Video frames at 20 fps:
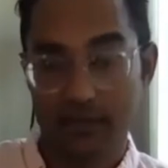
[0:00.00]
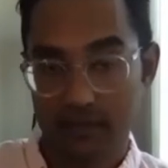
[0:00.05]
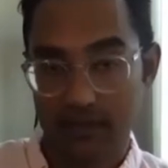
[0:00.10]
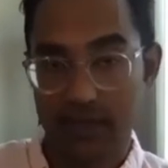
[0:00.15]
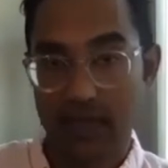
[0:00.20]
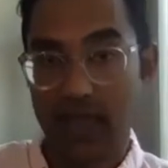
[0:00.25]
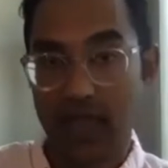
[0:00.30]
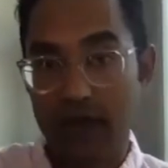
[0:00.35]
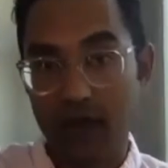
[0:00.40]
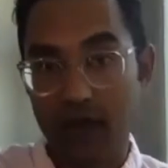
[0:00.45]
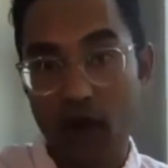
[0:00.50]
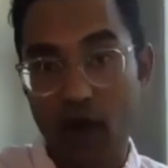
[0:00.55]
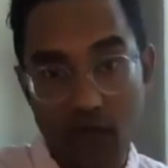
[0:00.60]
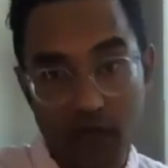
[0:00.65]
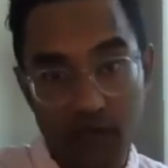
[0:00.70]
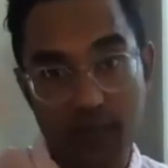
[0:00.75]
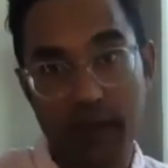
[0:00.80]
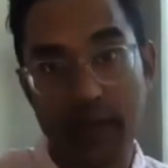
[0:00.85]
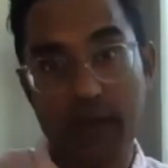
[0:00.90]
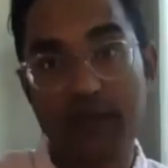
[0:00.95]
and all the
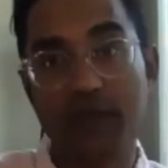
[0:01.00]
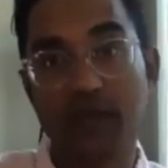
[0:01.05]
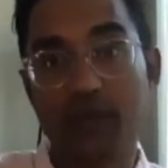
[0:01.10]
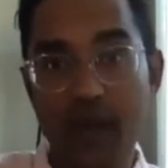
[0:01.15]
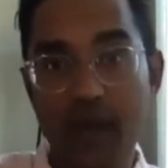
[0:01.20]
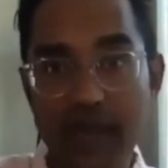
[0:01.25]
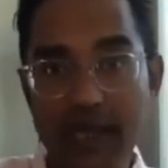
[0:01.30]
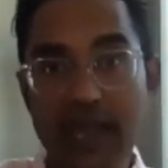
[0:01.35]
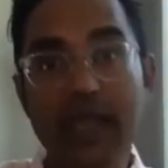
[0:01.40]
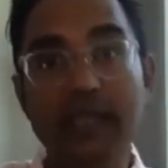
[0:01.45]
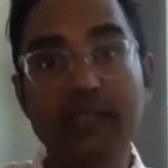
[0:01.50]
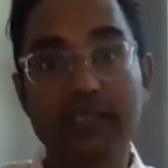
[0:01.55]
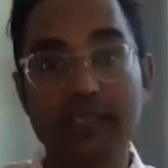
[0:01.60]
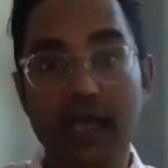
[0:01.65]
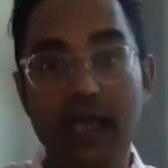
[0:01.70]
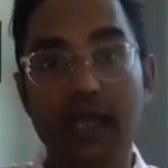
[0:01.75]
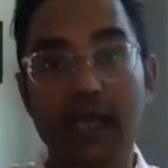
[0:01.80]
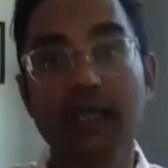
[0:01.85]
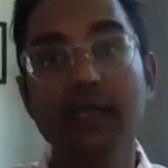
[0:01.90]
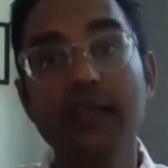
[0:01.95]
way on the right-hand
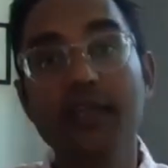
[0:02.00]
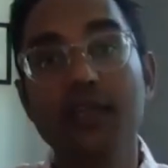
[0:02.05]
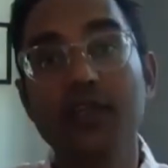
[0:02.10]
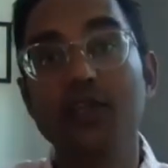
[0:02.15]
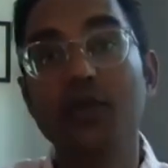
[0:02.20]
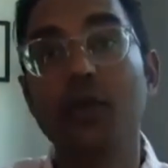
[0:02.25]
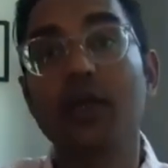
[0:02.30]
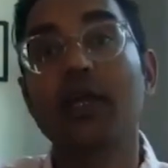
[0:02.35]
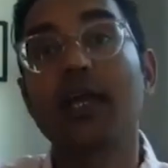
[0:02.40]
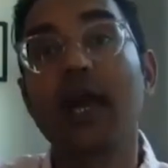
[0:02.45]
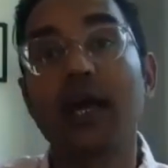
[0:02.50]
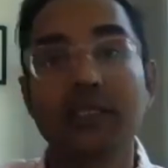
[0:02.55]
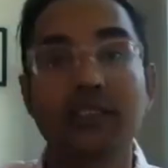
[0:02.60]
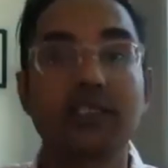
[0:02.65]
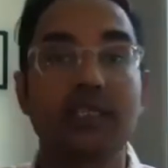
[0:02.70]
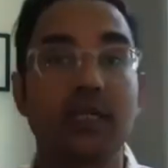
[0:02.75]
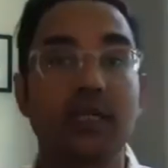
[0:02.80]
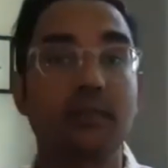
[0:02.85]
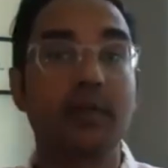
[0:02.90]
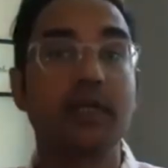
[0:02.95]
side, your
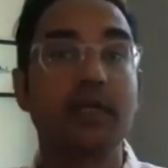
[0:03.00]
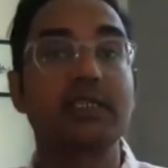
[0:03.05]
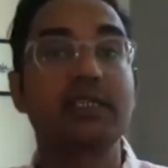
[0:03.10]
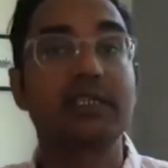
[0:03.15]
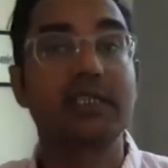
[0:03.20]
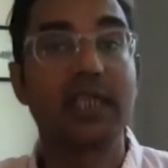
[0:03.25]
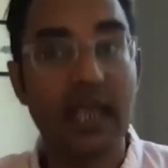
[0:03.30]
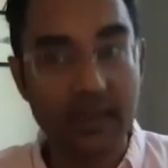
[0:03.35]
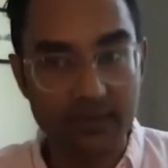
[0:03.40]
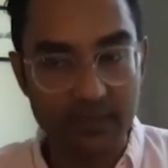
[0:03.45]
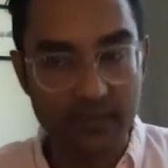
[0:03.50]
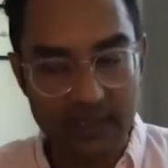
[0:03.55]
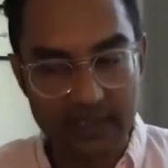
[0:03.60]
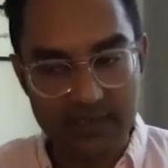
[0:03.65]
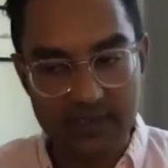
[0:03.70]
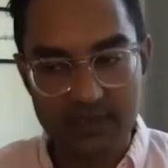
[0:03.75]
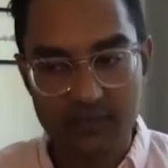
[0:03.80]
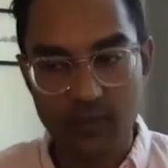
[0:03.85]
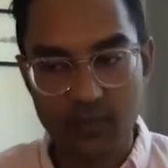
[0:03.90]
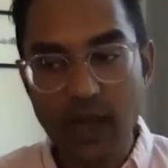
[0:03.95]
customer
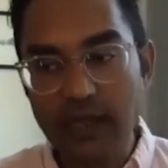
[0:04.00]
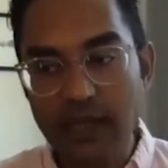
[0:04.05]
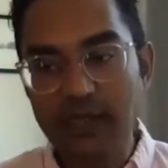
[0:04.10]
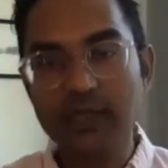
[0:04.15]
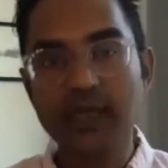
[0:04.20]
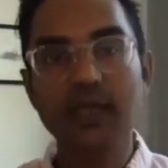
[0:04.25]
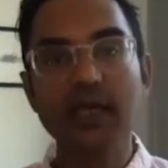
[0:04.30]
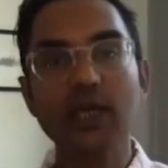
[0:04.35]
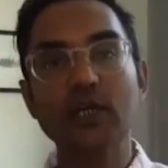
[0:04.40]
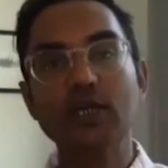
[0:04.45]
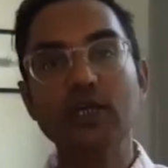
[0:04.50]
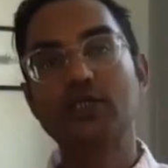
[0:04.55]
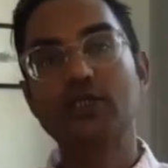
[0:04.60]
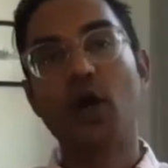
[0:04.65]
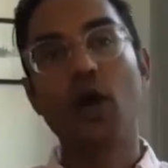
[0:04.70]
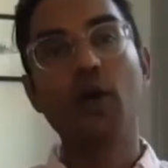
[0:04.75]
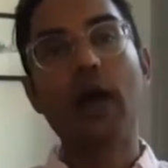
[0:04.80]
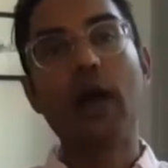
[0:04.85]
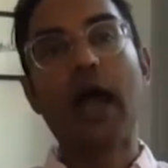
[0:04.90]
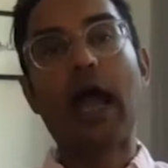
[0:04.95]
segments, right?
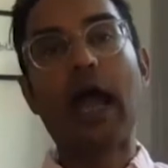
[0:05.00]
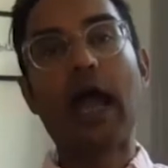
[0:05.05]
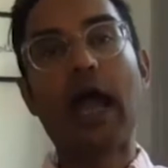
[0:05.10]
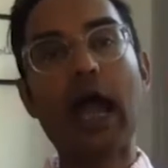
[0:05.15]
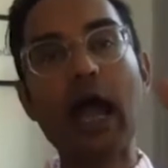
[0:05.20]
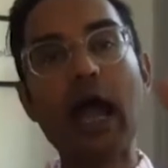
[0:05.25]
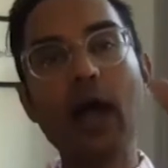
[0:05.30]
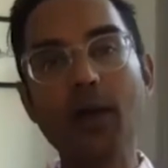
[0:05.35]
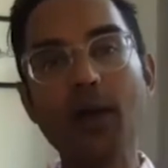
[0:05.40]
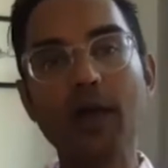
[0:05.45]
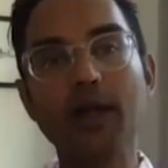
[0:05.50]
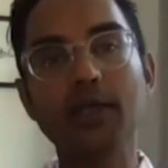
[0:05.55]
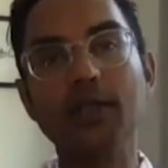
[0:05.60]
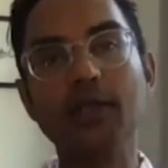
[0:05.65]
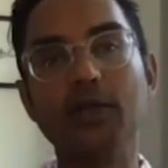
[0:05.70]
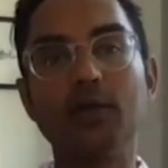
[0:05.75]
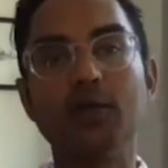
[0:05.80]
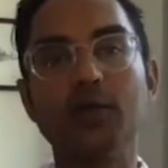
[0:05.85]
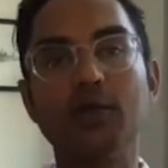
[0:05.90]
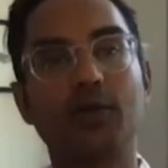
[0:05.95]
So
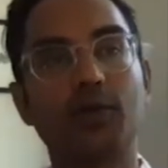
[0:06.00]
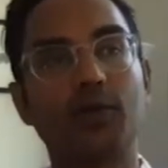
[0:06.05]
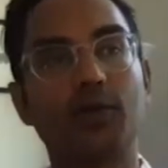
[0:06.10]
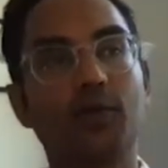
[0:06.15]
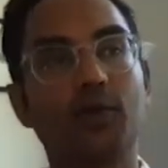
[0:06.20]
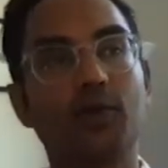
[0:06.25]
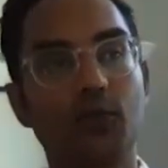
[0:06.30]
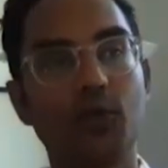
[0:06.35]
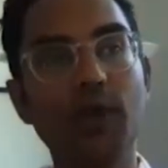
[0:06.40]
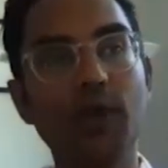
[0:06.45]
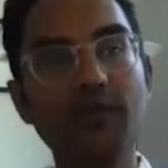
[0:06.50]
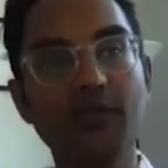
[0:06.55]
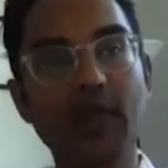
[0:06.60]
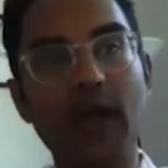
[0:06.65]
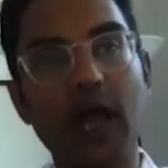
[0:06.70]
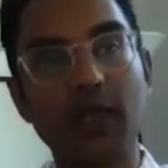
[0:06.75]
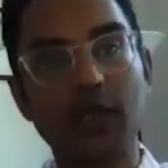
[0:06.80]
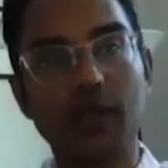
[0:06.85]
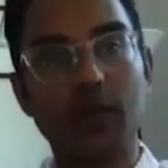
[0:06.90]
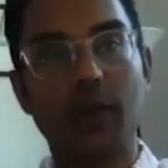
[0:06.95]
what
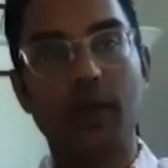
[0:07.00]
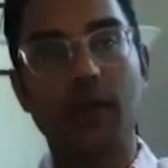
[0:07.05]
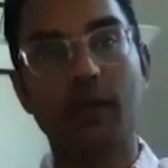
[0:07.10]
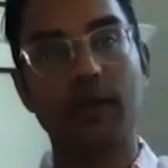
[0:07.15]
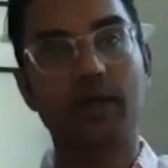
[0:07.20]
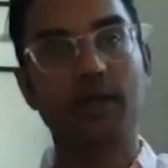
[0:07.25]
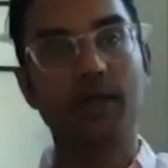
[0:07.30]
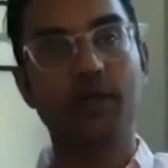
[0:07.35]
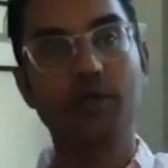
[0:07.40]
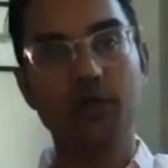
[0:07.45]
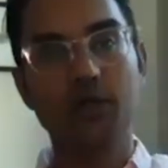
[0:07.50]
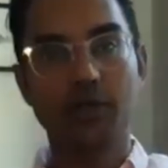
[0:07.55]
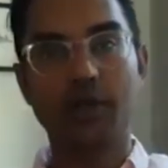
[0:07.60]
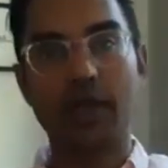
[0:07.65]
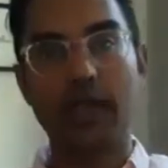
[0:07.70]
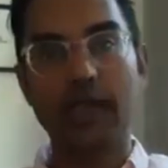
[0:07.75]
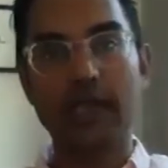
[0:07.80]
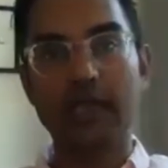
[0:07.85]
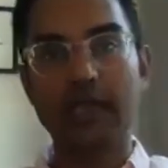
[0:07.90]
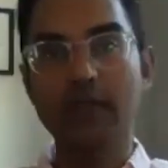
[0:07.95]
value are you
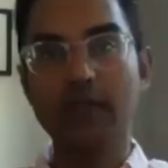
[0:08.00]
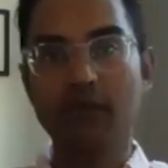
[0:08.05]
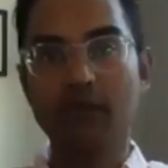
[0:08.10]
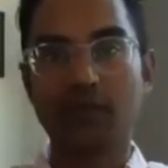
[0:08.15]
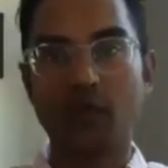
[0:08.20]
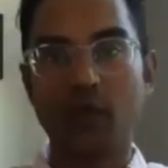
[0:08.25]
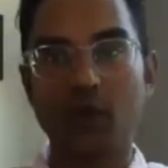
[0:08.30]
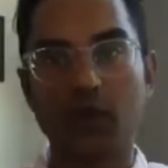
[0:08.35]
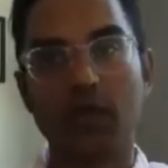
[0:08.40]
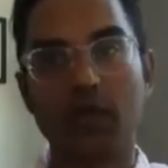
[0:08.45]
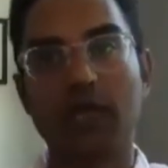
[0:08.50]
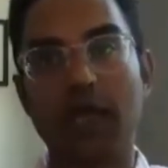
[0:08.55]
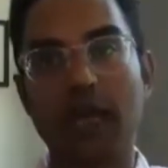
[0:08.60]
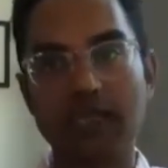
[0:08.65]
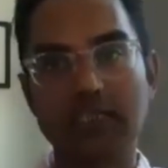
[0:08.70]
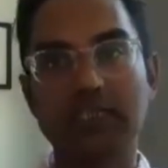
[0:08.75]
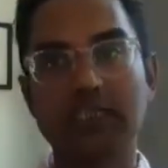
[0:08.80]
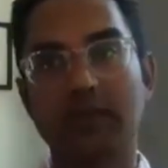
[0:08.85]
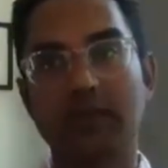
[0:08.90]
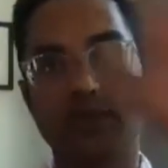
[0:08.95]
creating for your
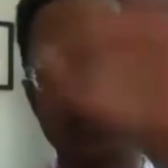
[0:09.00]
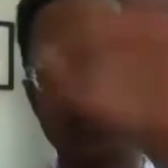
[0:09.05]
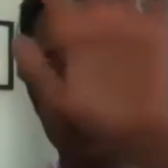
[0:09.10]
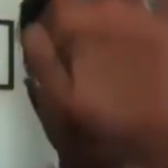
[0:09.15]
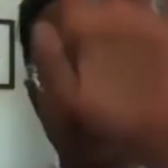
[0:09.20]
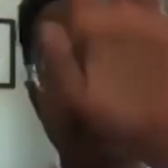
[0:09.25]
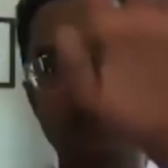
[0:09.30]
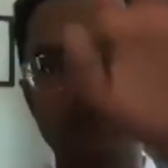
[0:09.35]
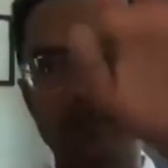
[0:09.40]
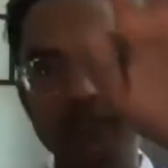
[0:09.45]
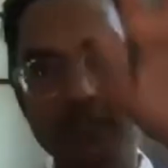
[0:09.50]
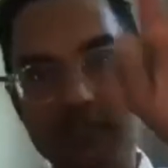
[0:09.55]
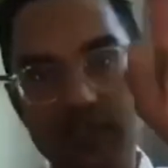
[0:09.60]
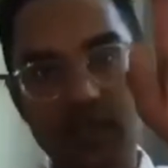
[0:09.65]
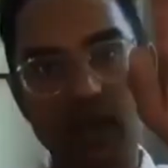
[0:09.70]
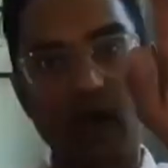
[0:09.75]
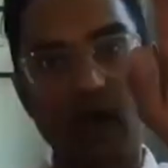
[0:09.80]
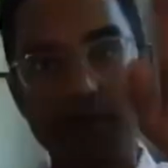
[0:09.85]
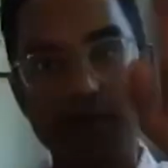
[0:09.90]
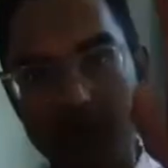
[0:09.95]
customer segments
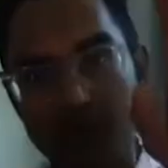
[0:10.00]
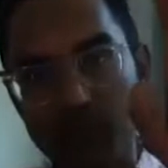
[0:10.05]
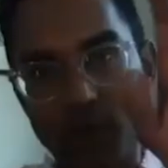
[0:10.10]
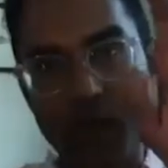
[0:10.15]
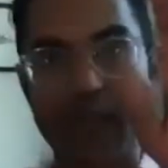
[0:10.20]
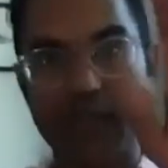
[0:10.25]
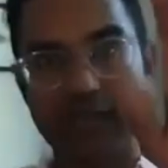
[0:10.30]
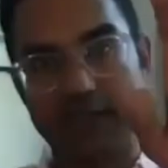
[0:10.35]
on the right?